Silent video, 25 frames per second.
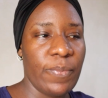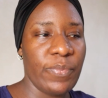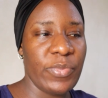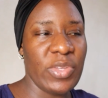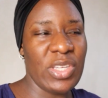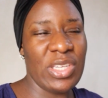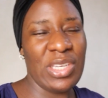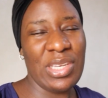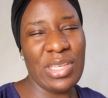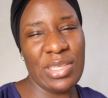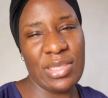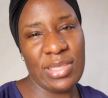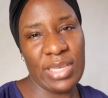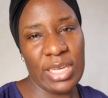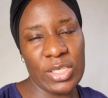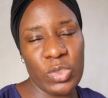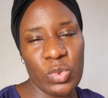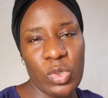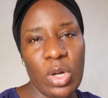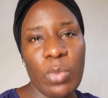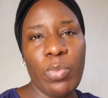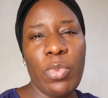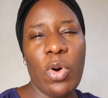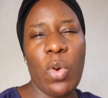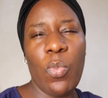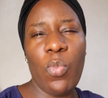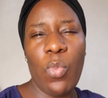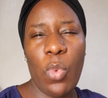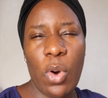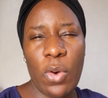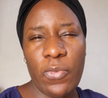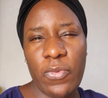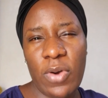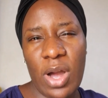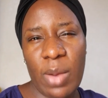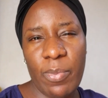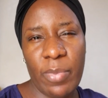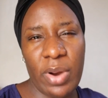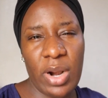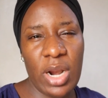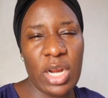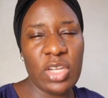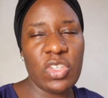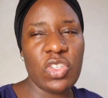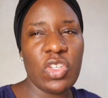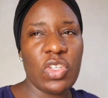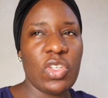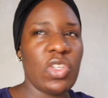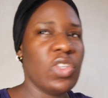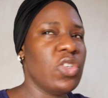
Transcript: the kids as well, but more for Amarachi.